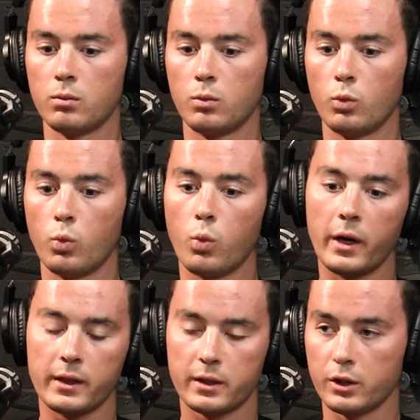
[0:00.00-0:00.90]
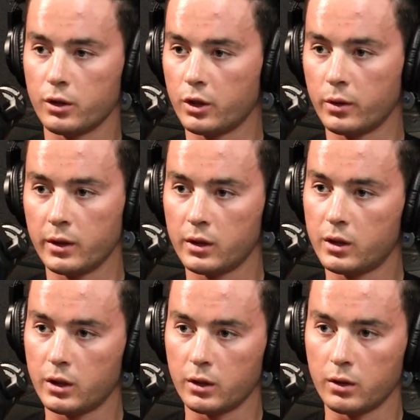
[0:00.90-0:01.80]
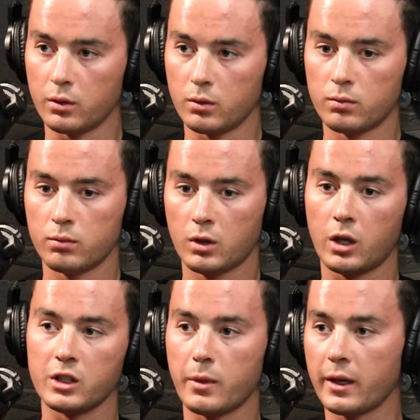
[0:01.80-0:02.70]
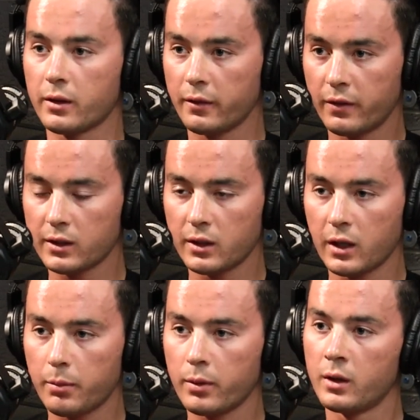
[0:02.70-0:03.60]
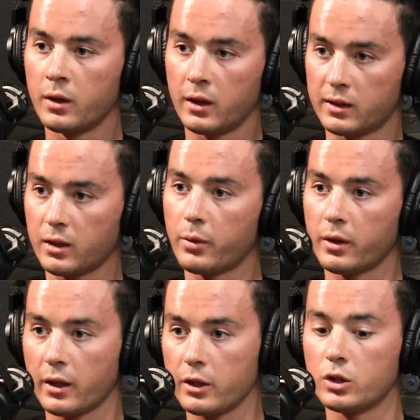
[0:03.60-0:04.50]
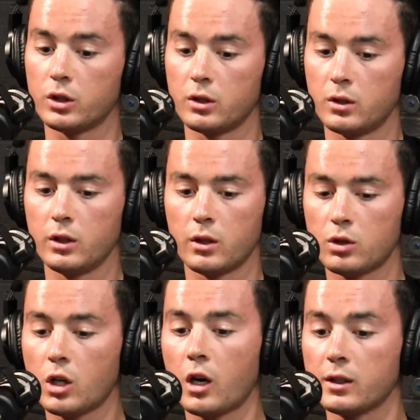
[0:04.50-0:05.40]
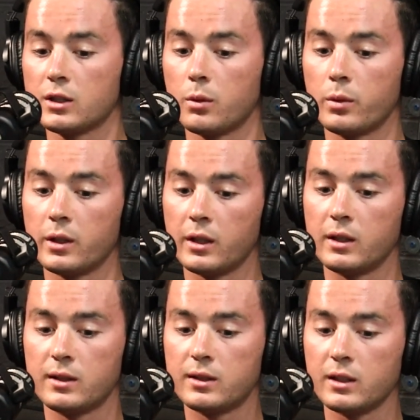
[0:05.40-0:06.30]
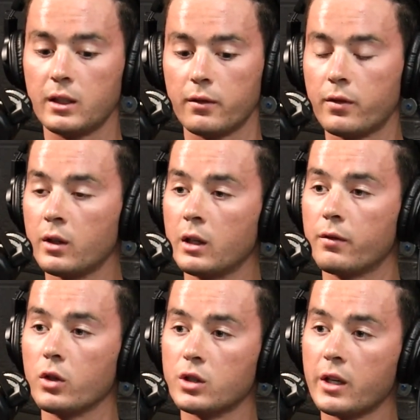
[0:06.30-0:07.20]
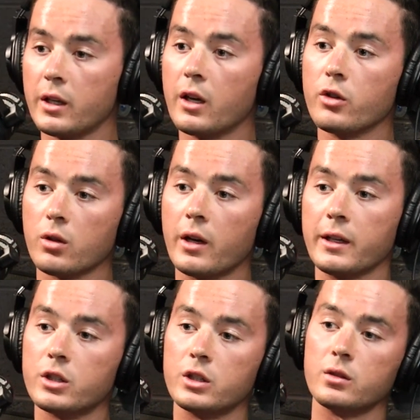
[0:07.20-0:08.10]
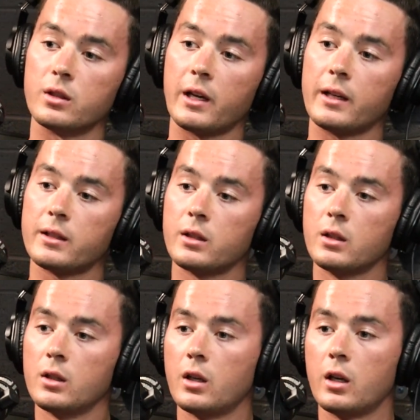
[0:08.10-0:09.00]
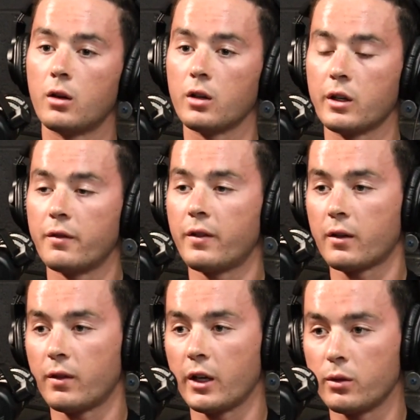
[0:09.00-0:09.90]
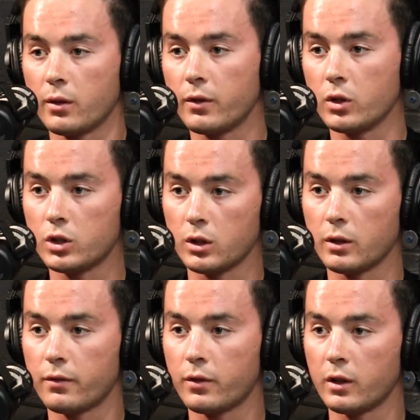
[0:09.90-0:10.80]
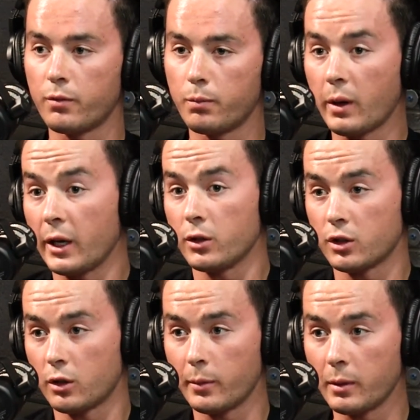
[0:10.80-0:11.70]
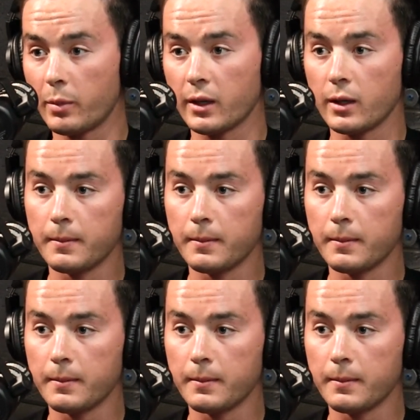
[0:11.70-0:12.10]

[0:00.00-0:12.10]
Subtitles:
what you're doing to cosmetically fix it up, it's something that you should talk to someone and see if there's any underlying issues that are going to affect value in the future if buyers are going to be picky.